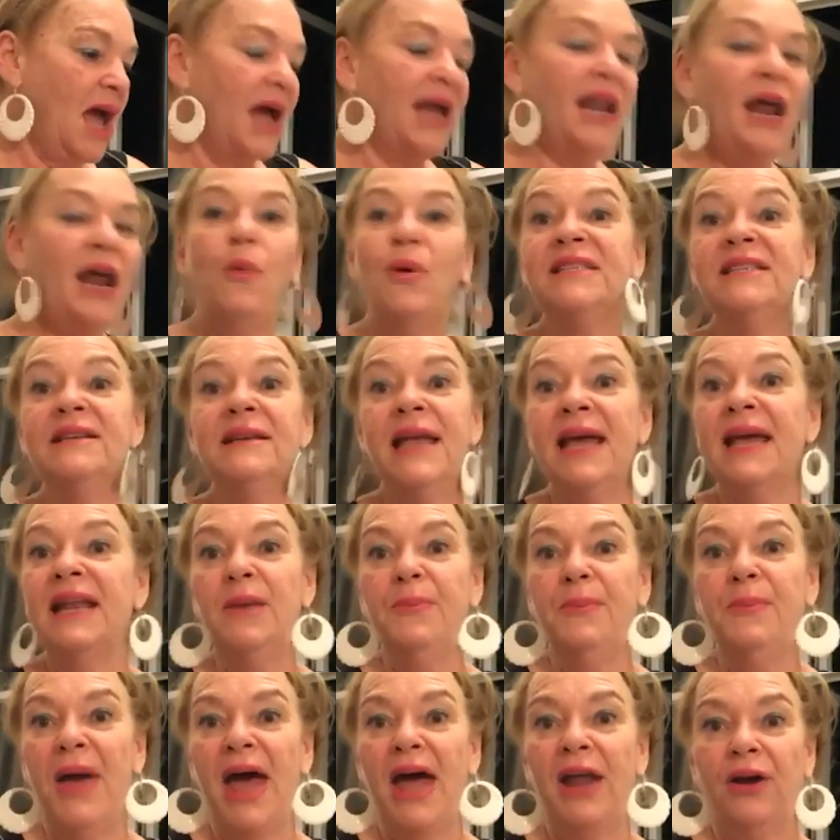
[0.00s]
and I wasn't
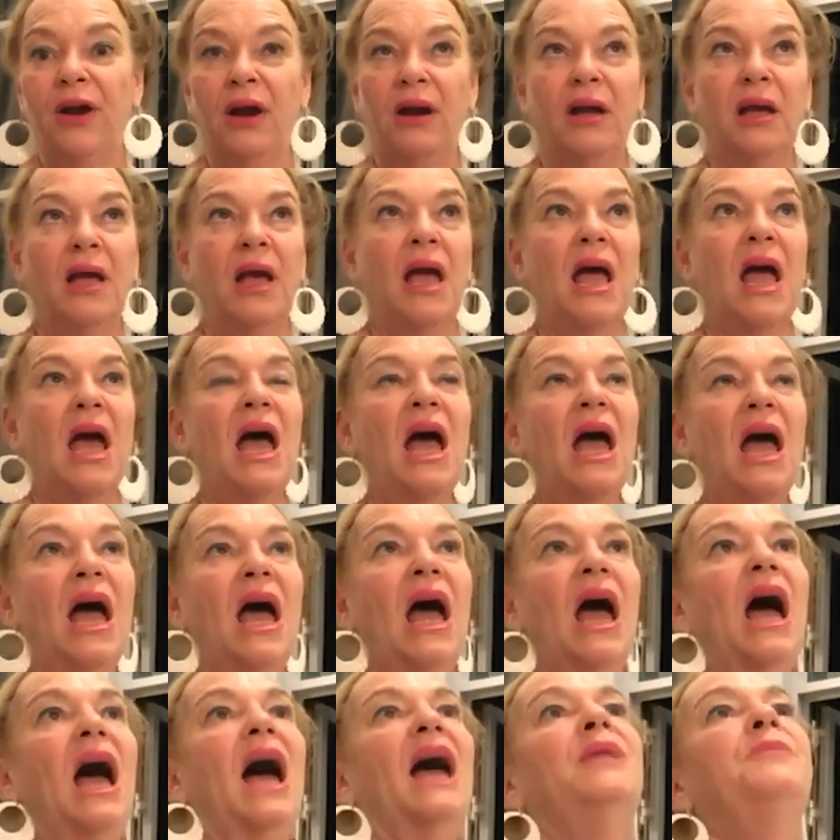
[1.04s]
getting better.
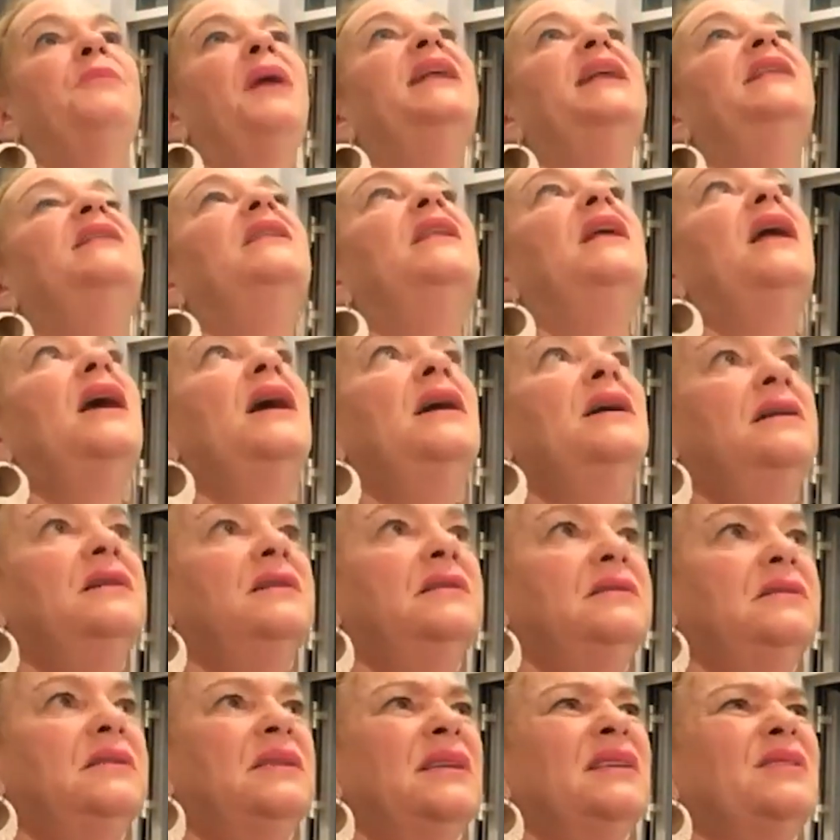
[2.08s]
And my
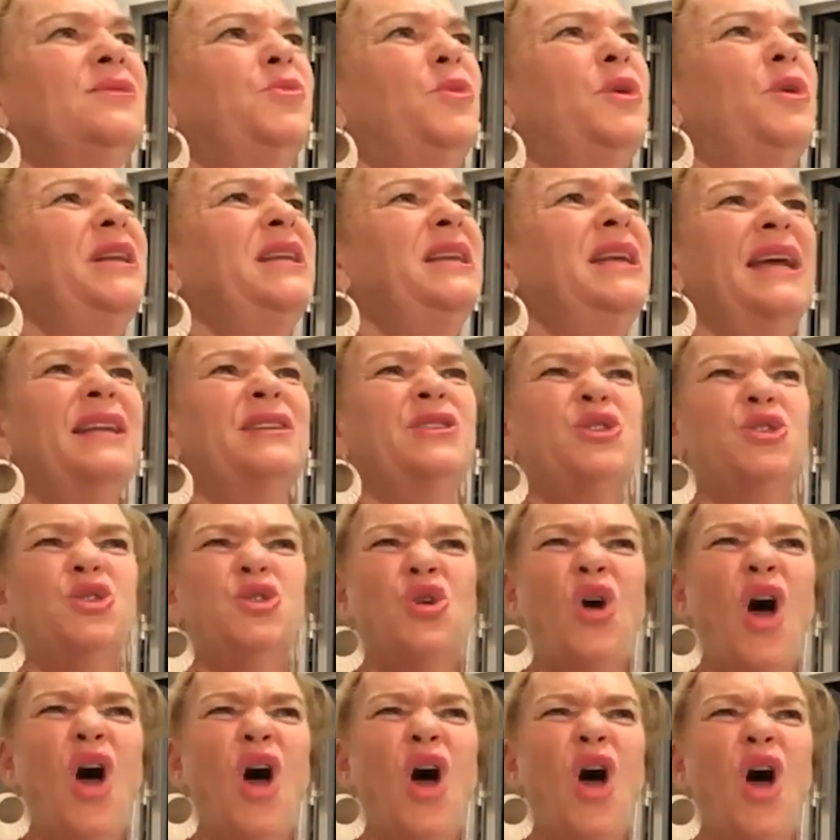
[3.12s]
lung just wouldn't get
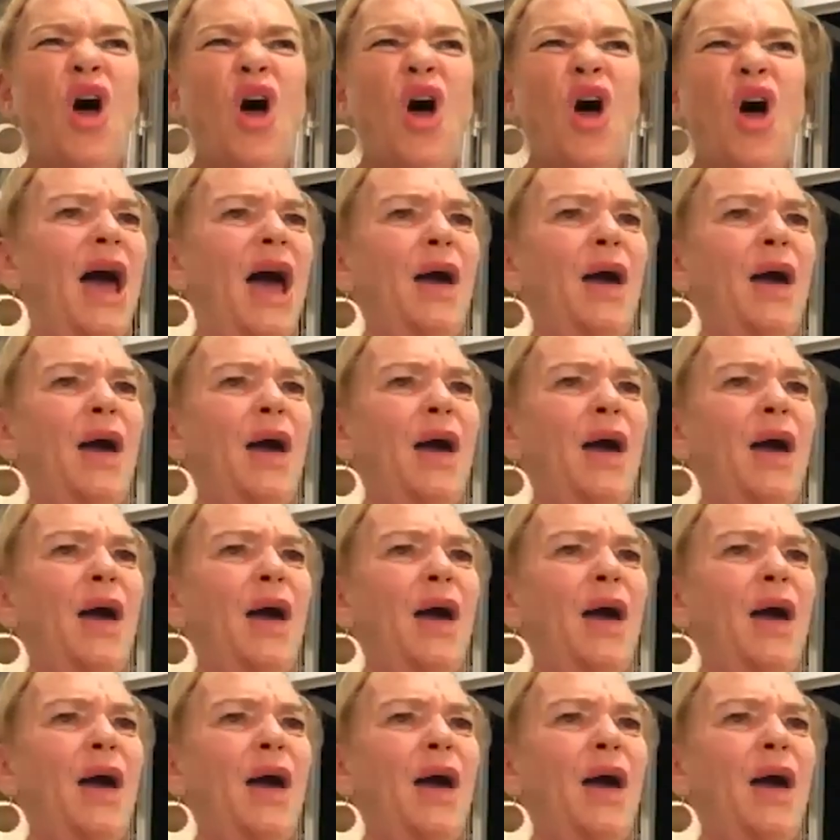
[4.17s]
strong.